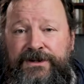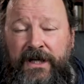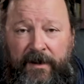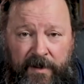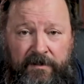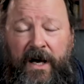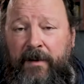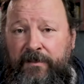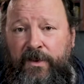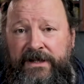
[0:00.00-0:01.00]
to come
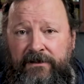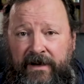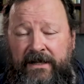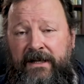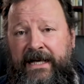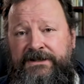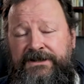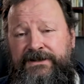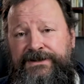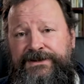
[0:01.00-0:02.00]
up with the
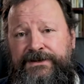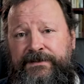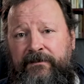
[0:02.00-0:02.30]
regulations.